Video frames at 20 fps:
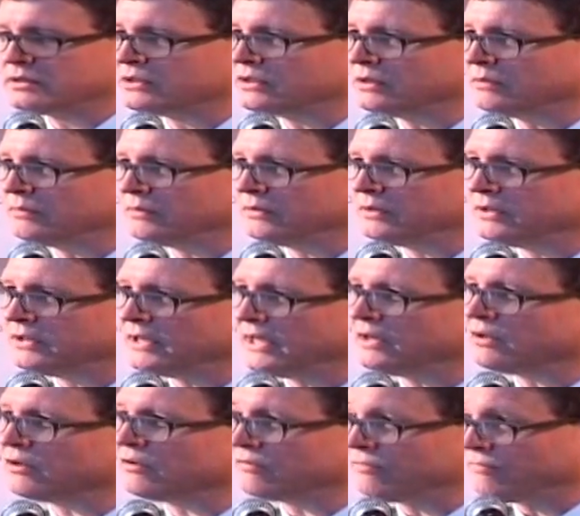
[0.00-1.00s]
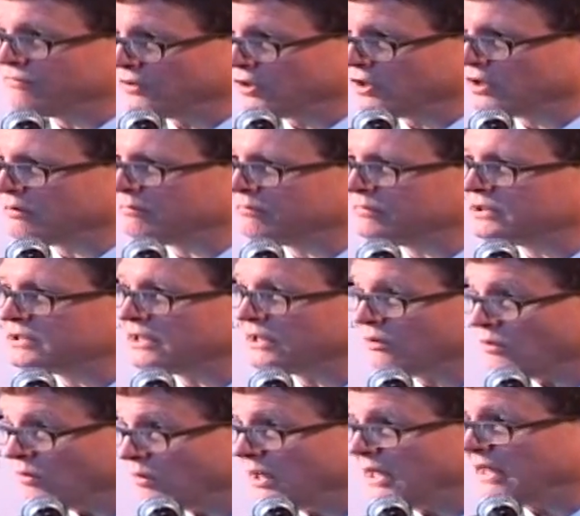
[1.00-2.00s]
So data on firms at
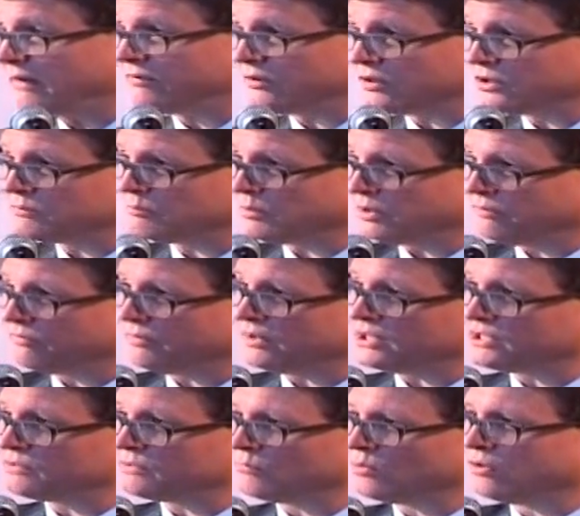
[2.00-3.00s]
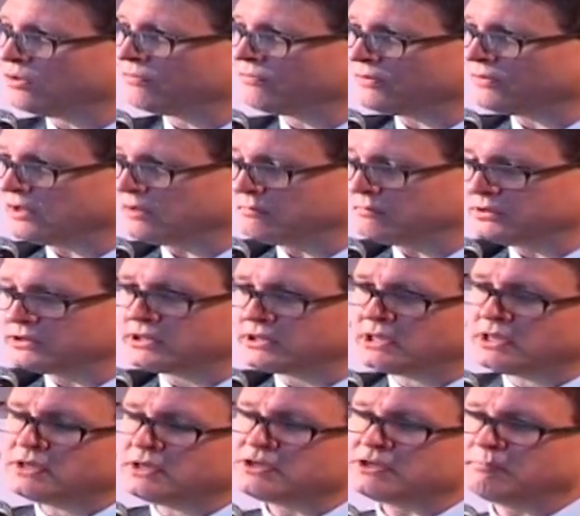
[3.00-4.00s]
all levels, both very small firms
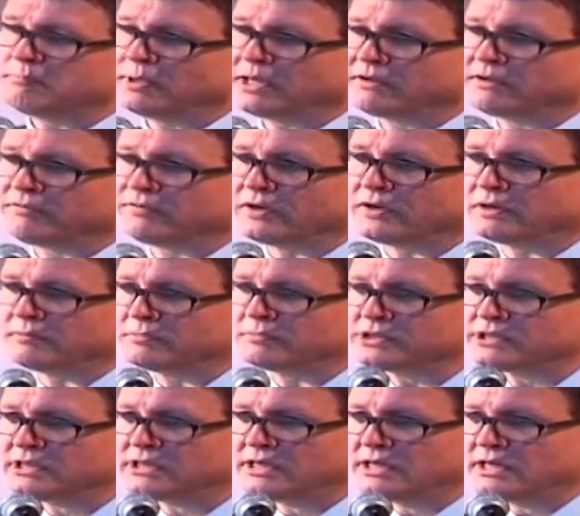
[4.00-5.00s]
to big firms.